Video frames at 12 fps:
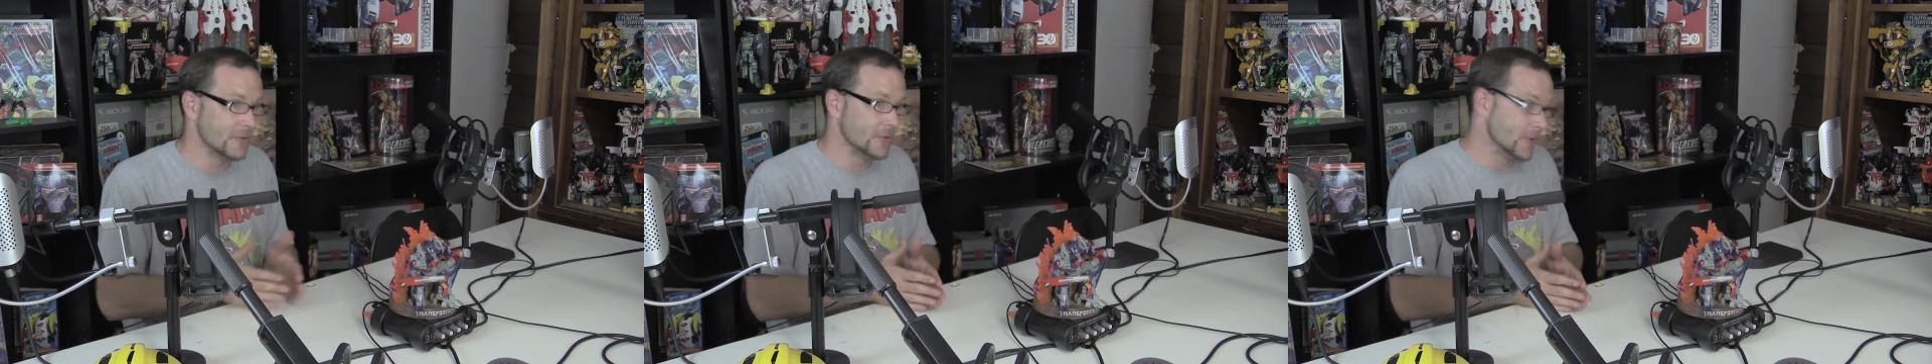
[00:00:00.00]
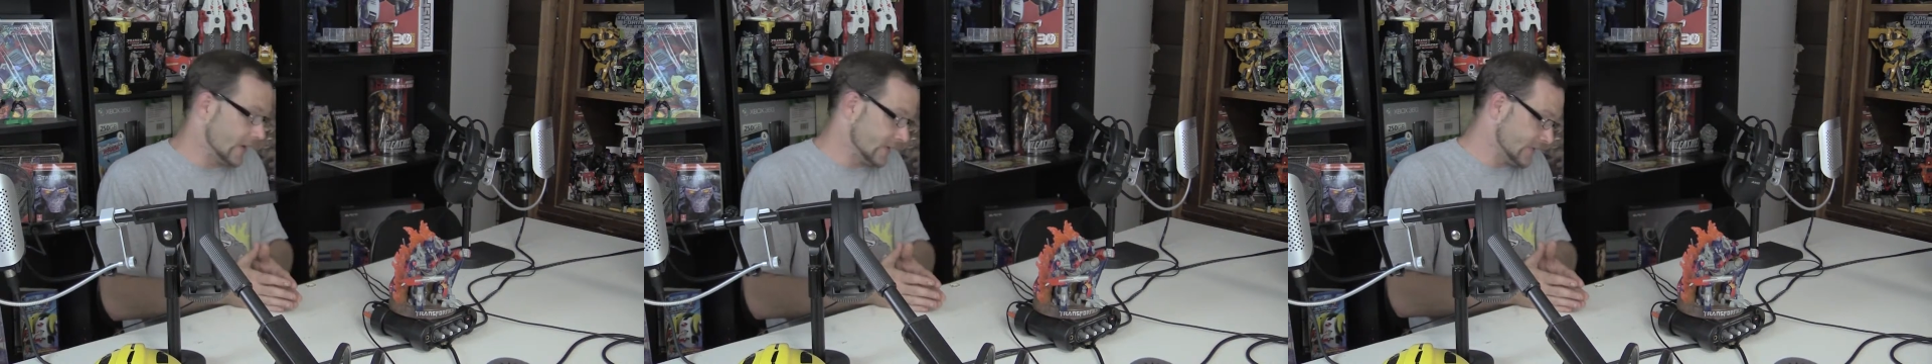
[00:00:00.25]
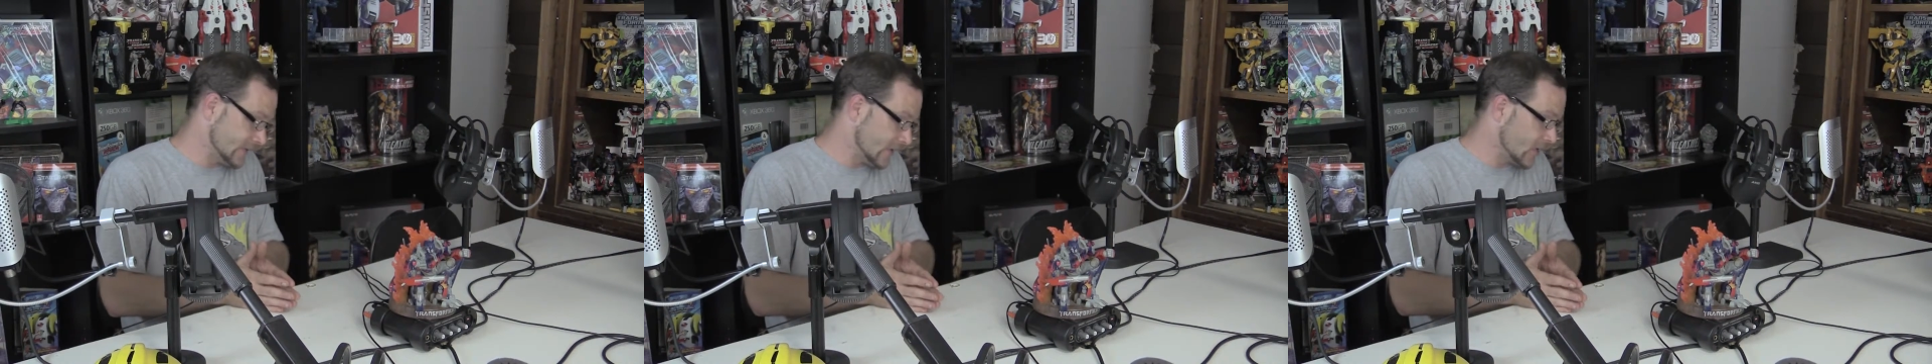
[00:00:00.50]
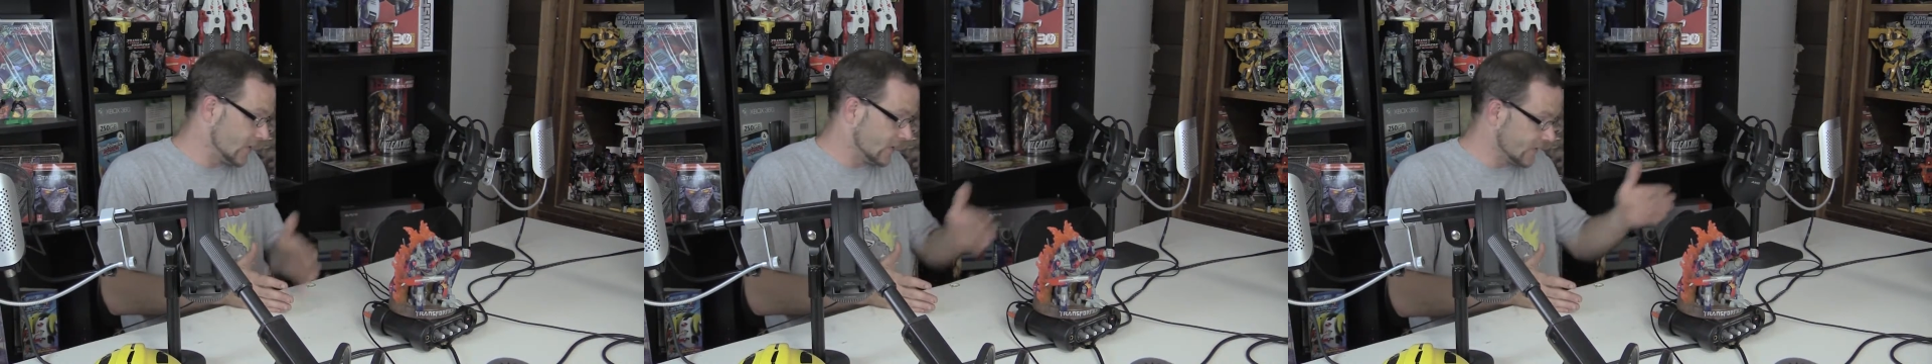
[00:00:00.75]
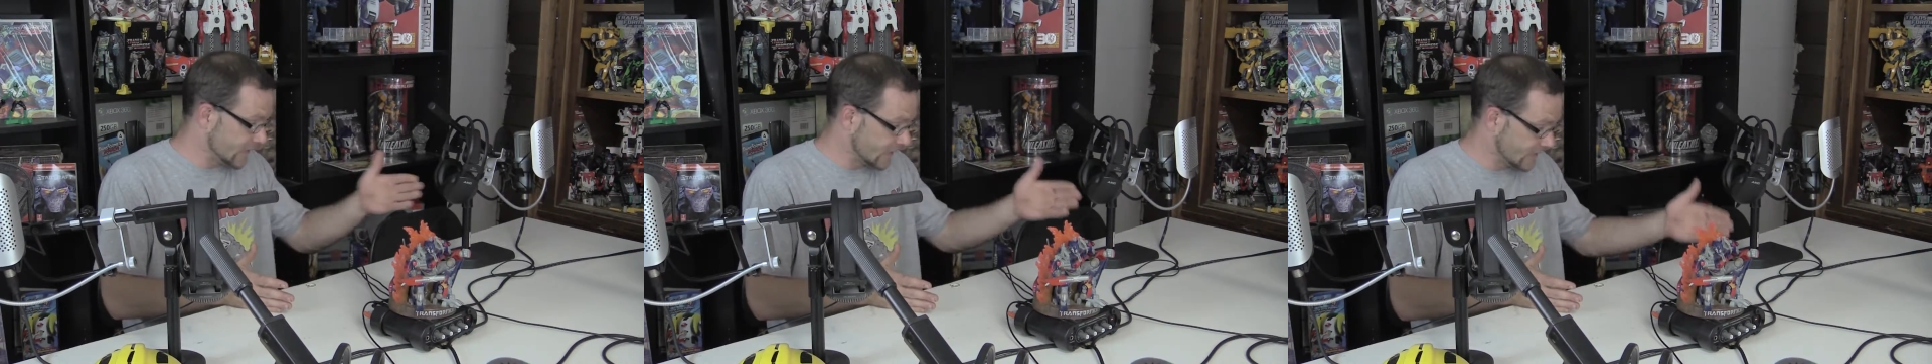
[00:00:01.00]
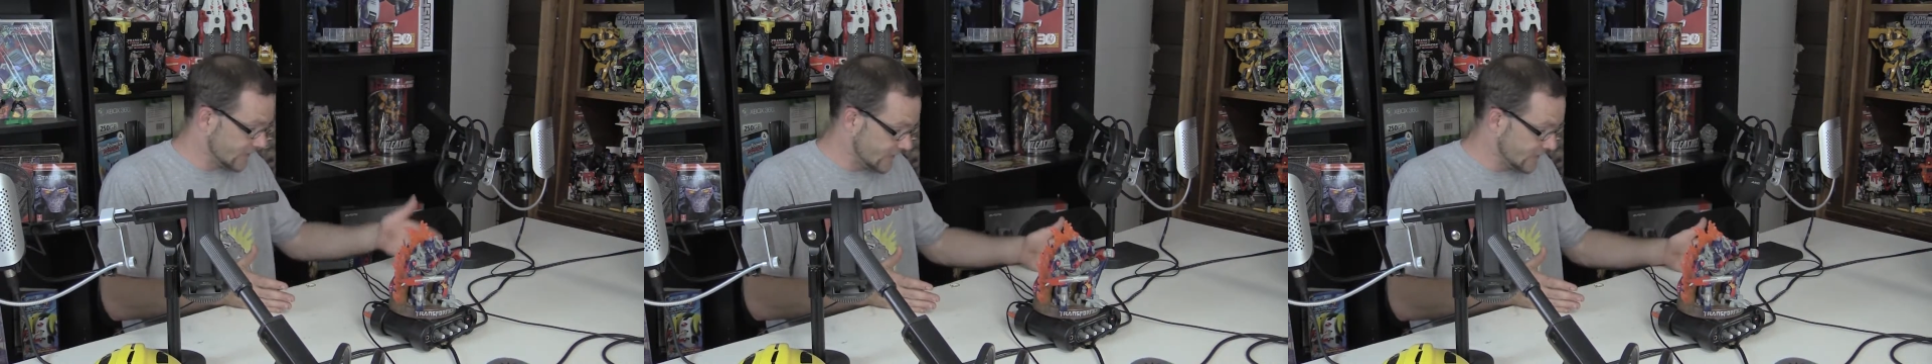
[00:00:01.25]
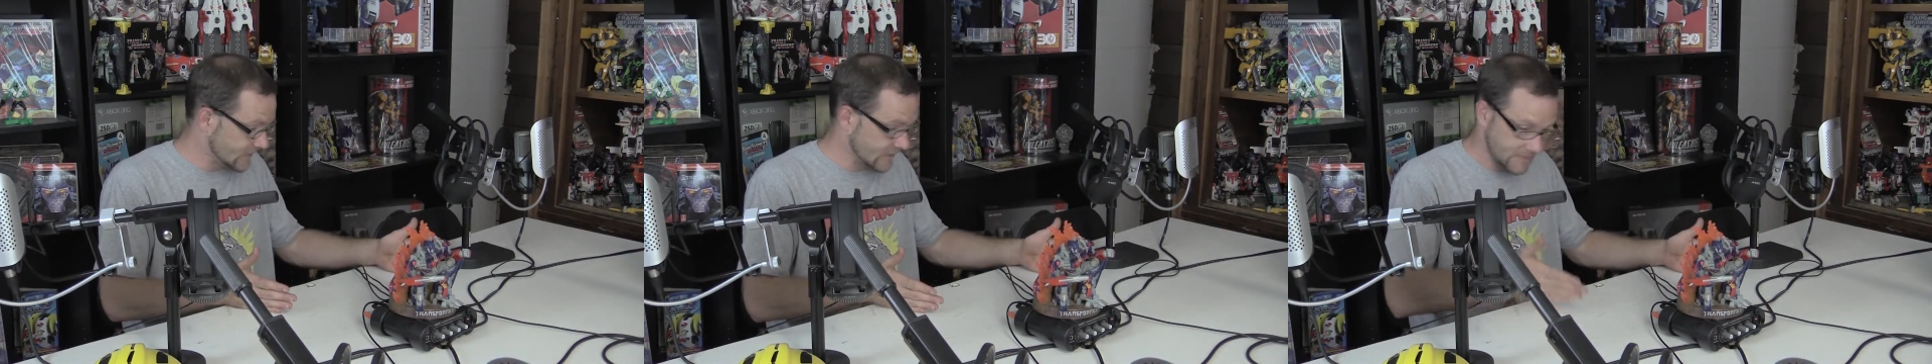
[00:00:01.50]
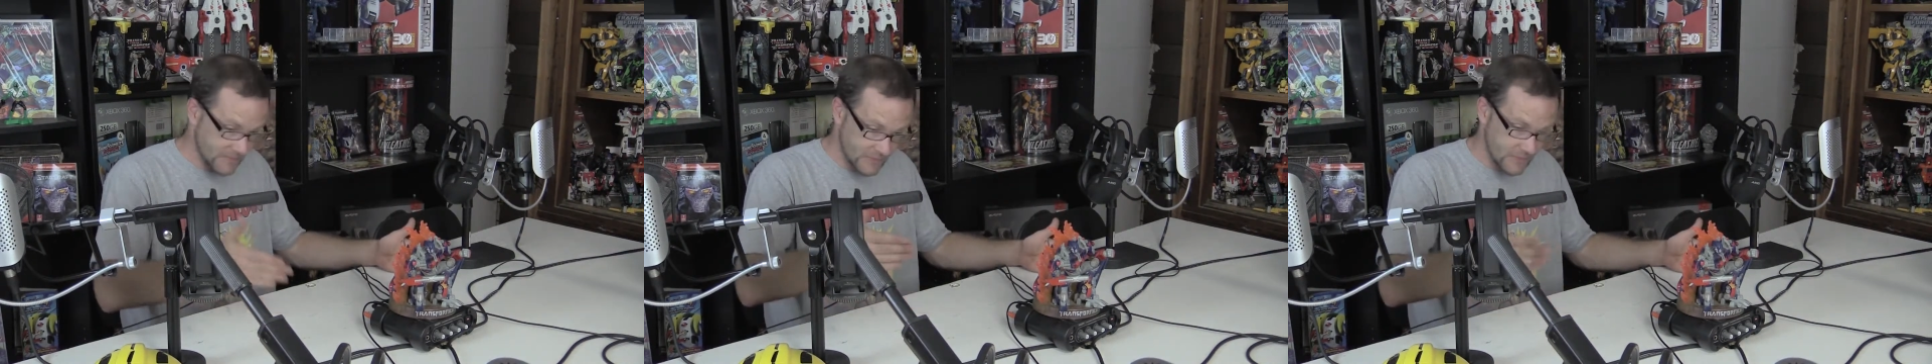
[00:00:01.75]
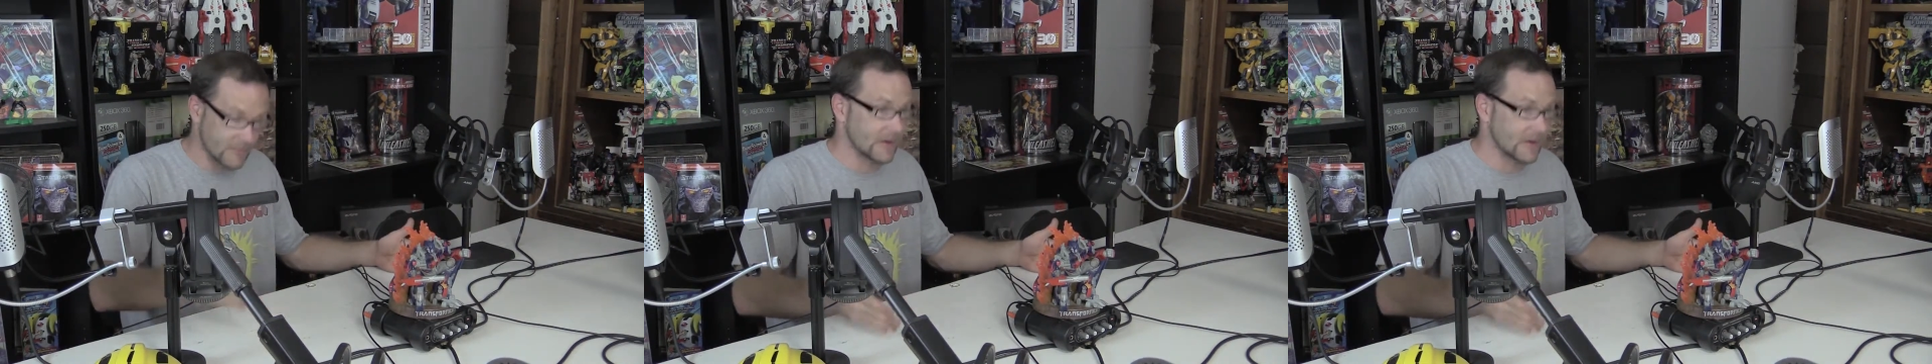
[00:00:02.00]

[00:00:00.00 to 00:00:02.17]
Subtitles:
you do not discern the distance between